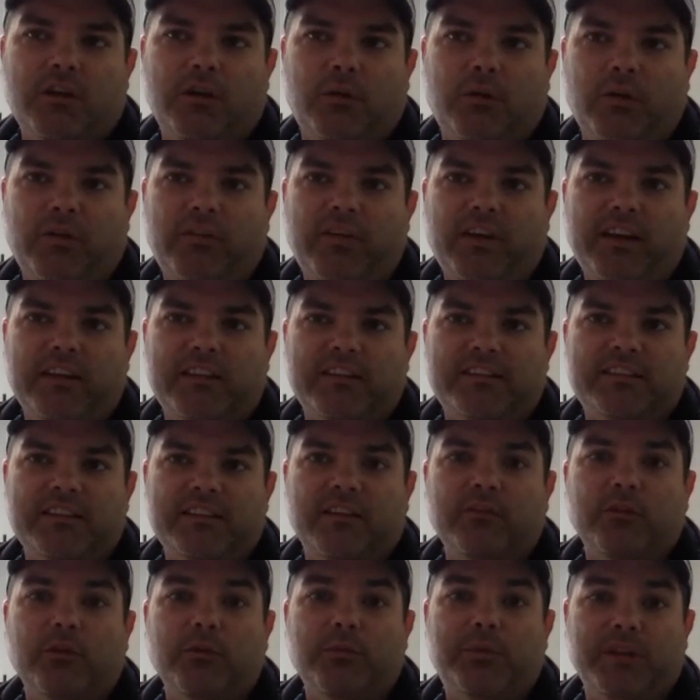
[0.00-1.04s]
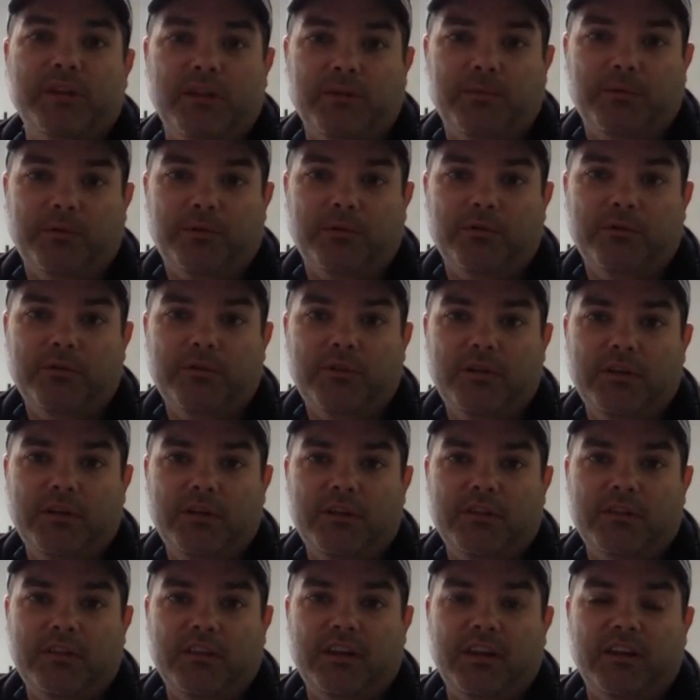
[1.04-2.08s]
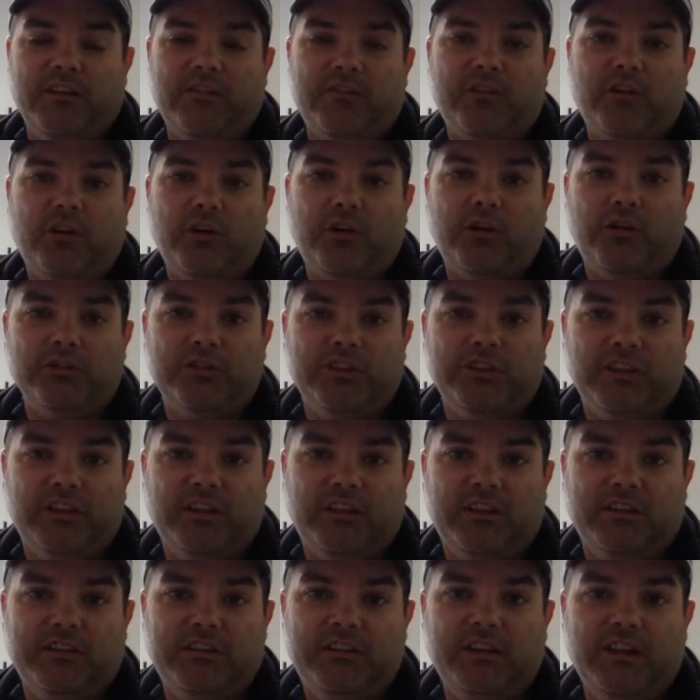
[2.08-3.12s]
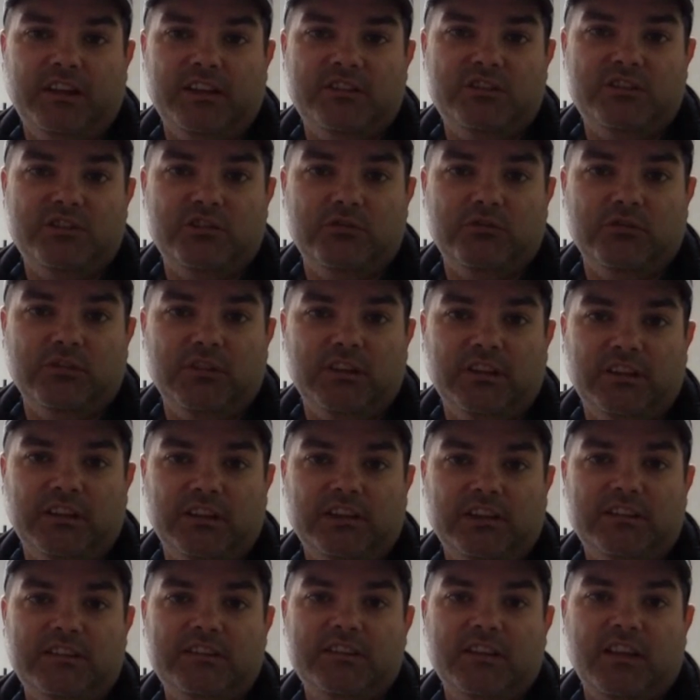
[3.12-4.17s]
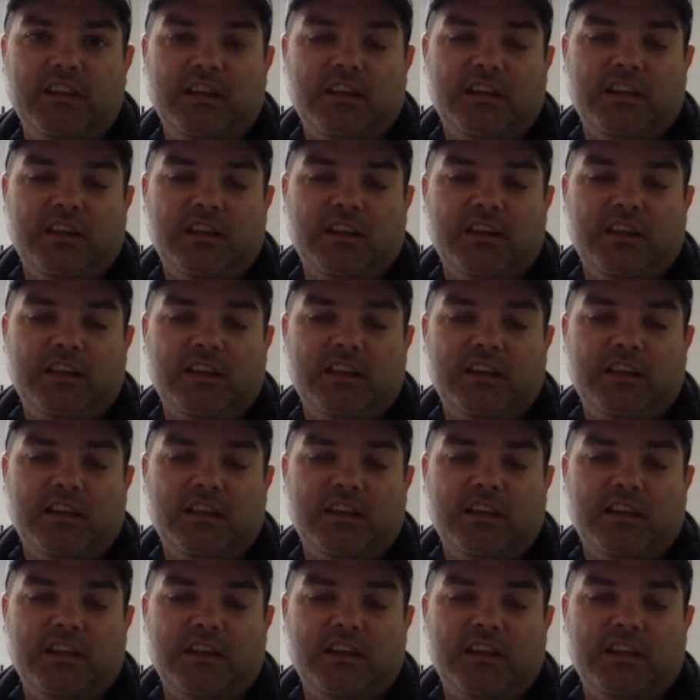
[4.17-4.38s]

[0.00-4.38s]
we've had several people that have called in as new leads